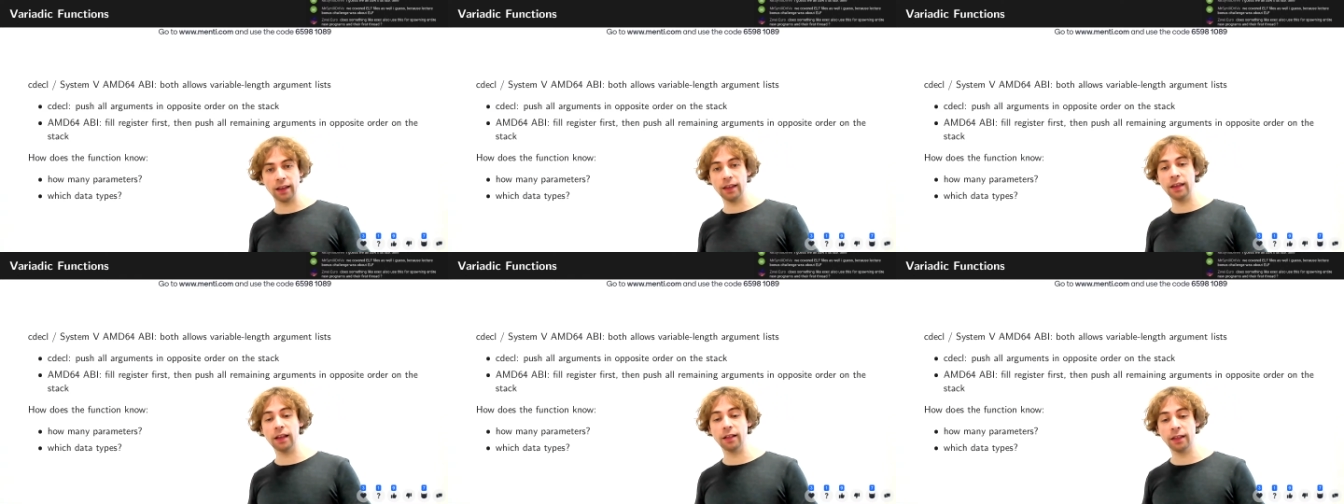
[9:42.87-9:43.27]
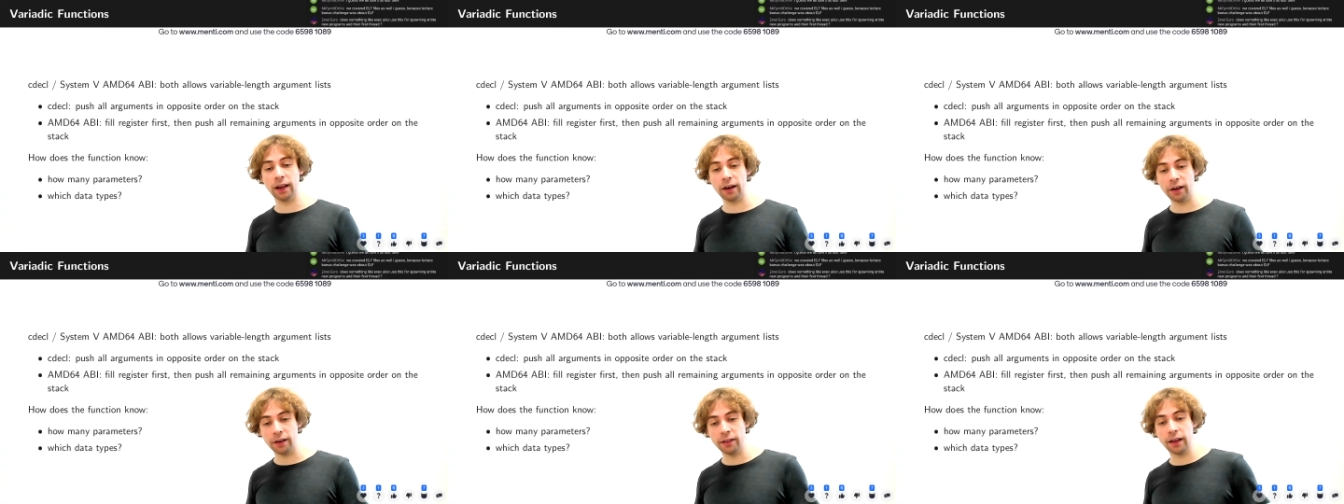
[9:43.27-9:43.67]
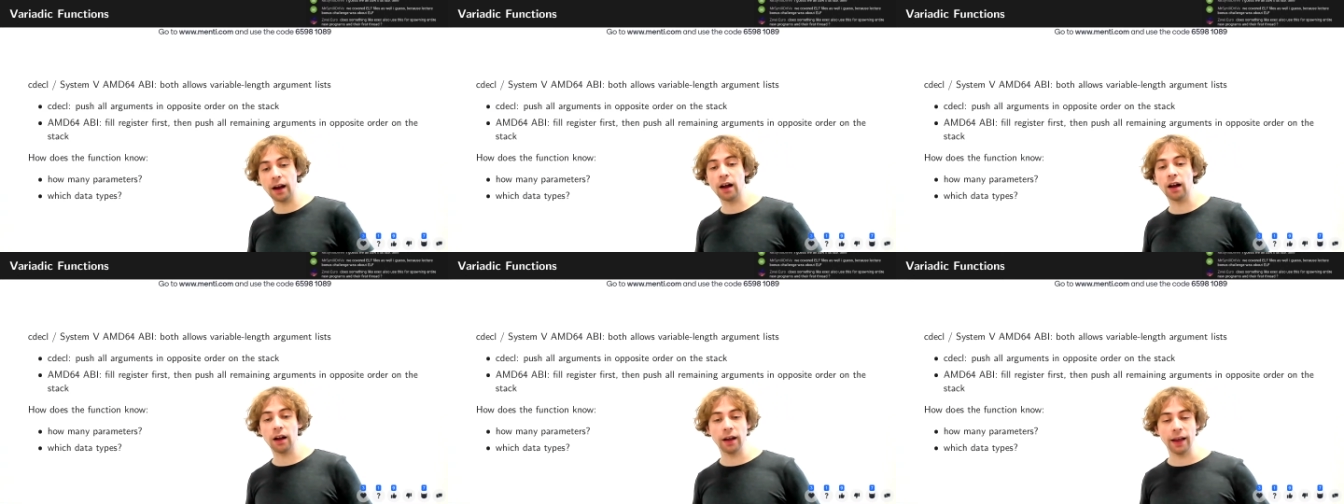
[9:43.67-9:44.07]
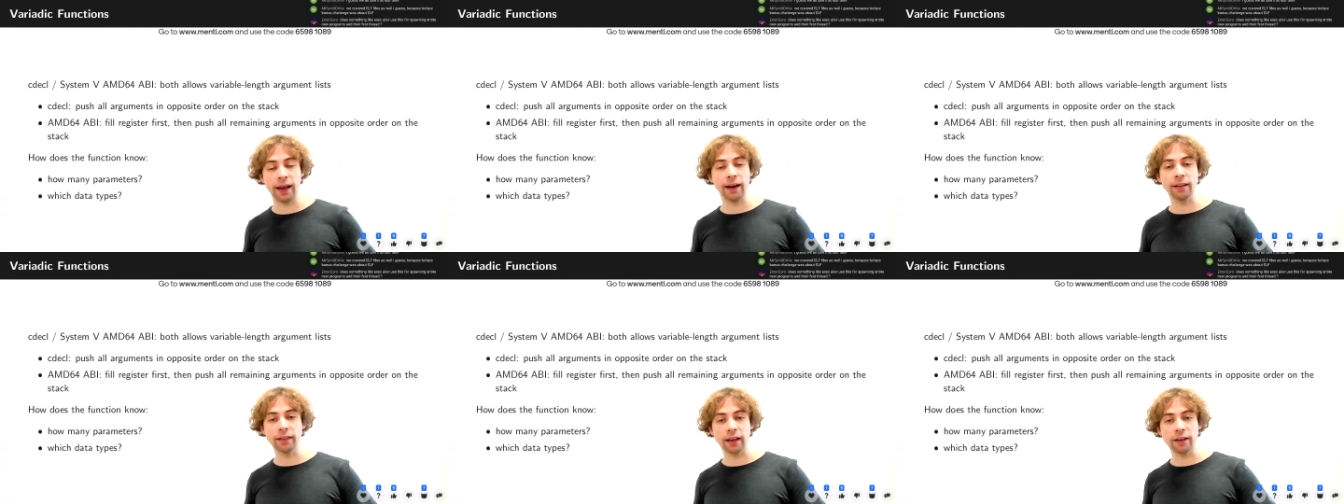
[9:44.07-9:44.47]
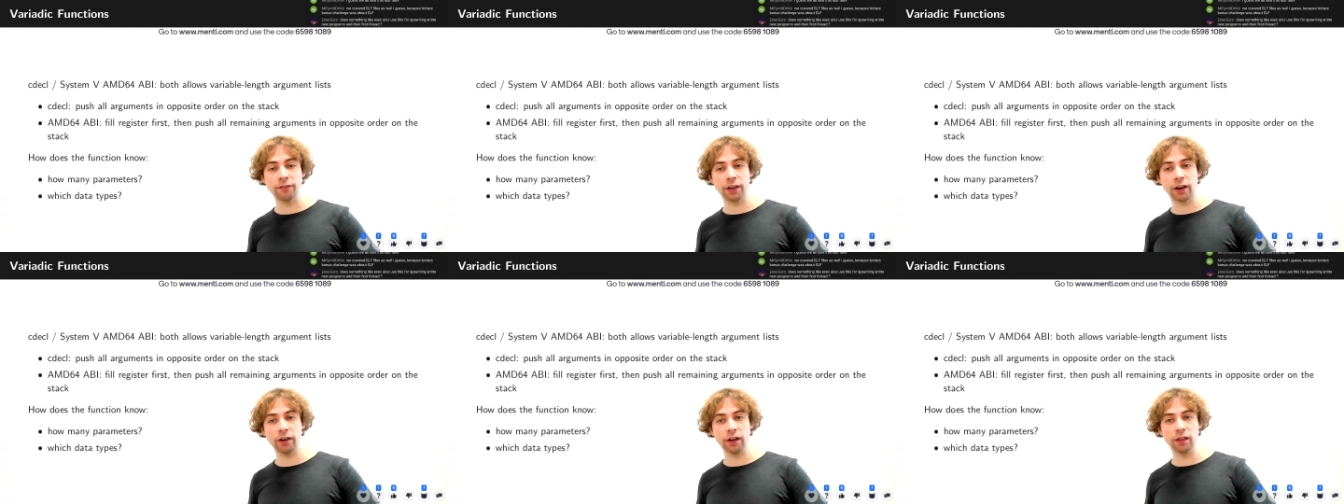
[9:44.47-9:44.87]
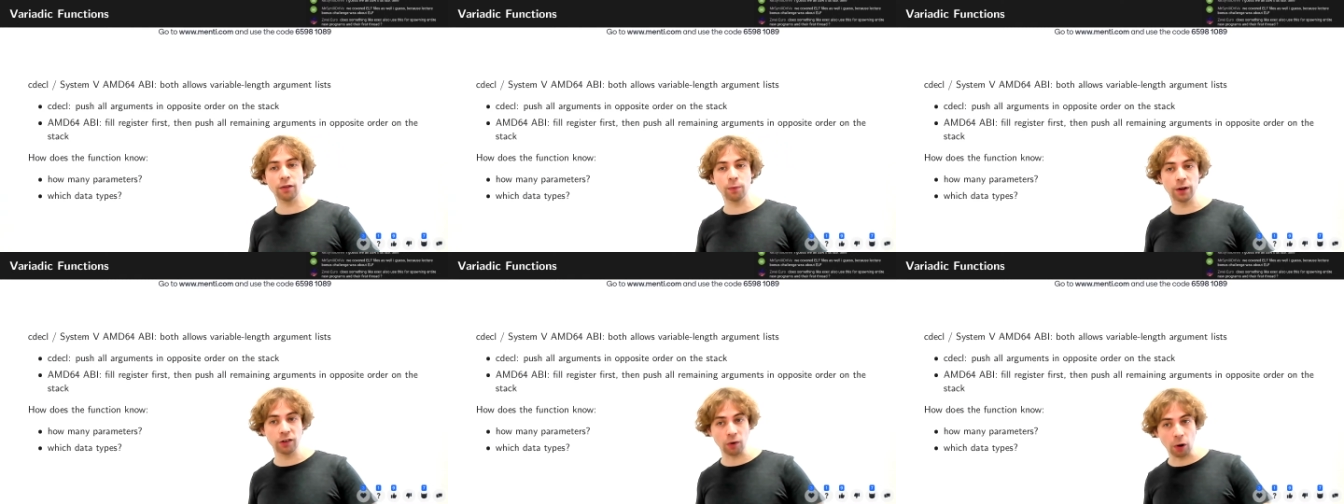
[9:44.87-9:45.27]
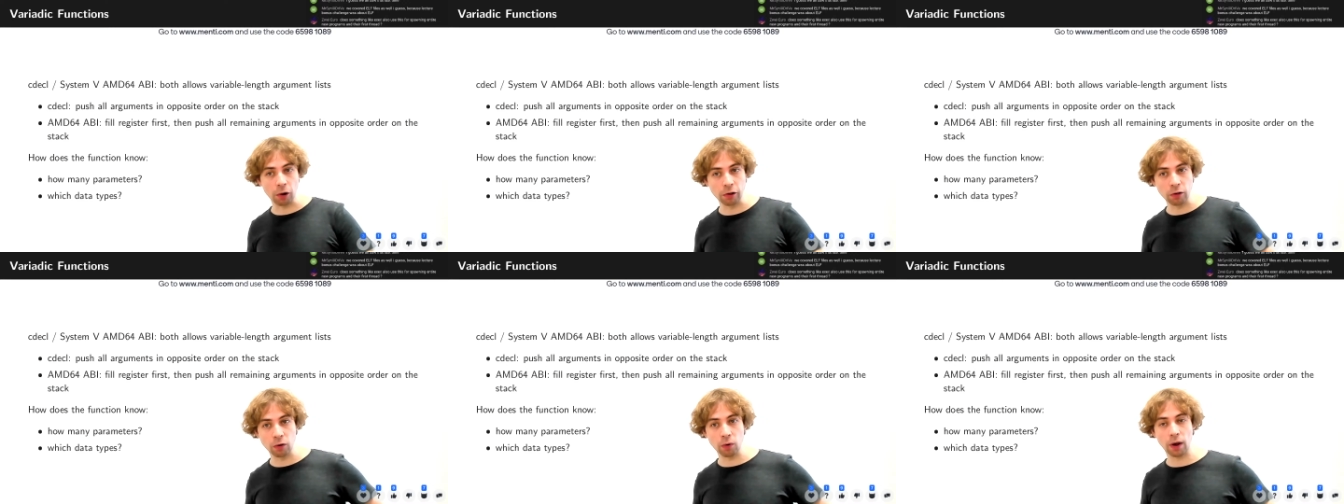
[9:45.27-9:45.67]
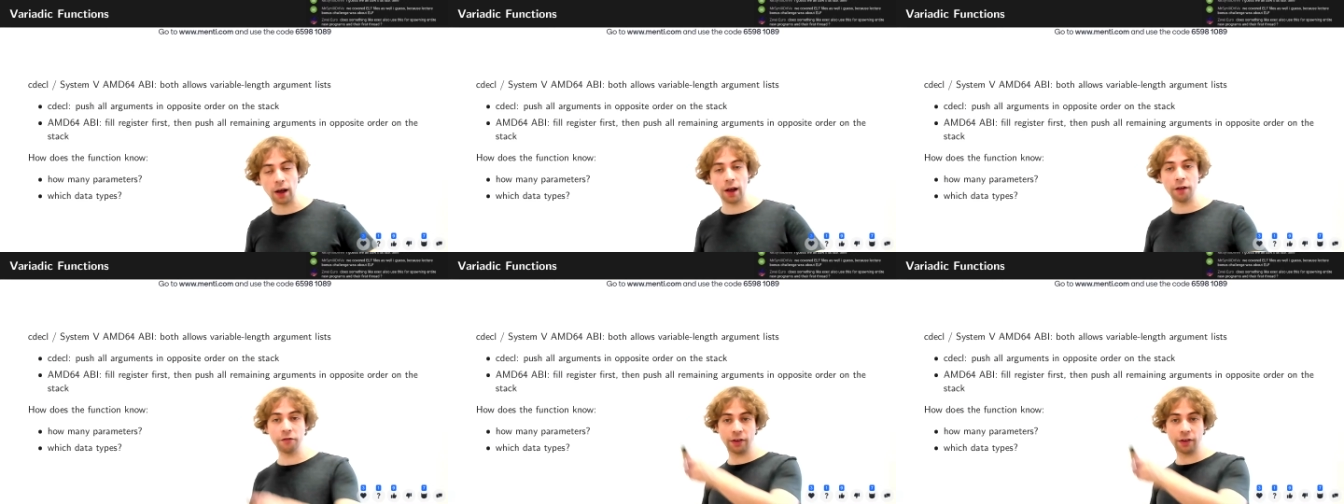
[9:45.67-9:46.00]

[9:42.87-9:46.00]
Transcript: there are exec variants which also are